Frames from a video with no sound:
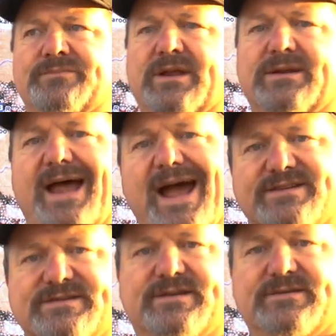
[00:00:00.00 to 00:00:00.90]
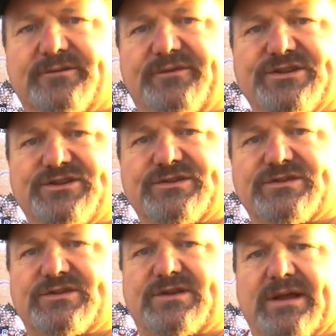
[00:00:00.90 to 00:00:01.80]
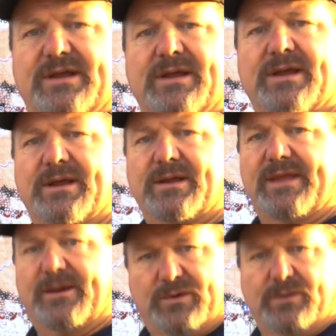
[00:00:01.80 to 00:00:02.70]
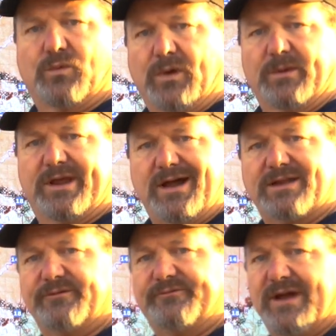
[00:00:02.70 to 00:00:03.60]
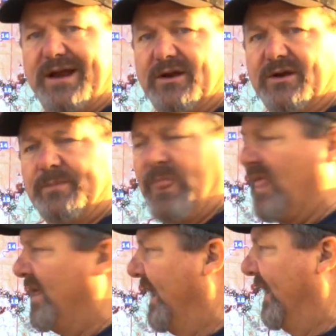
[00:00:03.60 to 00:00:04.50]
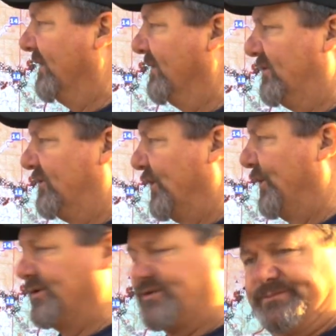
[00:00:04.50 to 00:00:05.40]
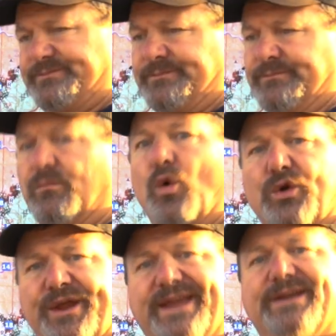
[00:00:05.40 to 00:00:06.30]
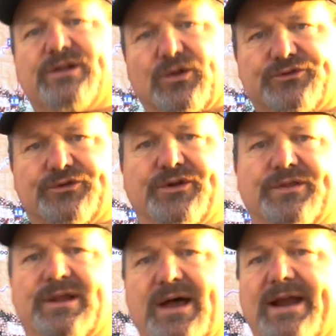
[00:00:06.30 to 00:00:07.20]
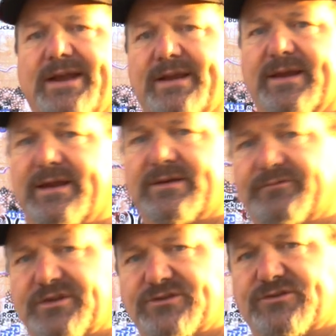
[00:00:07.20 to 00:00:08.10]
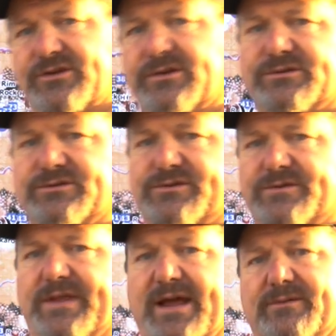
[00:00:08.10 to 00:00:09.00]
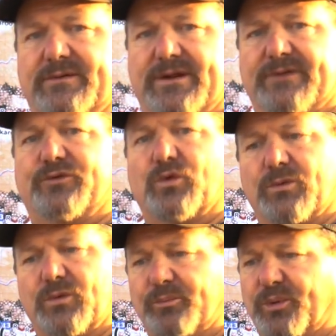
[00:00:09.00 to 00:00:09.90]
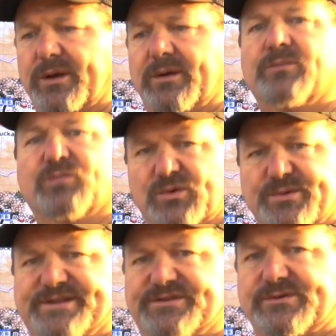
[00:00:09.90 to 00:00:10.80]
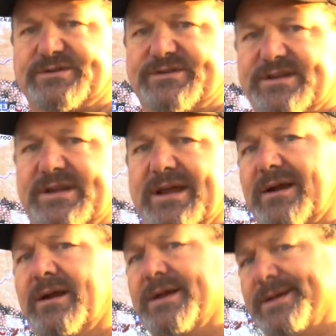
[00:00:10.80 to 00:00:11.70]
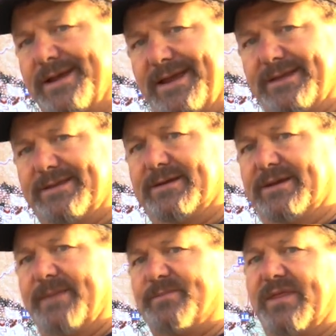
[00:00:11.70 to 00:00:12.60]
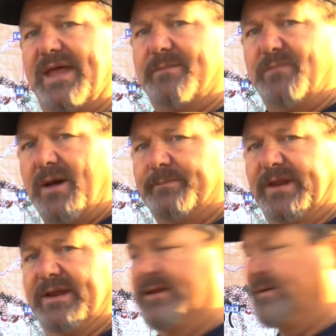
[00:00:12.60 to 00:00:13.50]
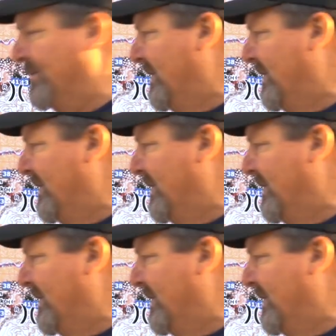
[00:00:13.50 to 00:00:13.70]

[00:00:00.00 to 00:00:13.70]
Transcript: last divisions where we caught the fire, and so there's more heat closer to the line in Division Zulu's. Therefore, we'll put more resources in there, get the depth of that mopped in.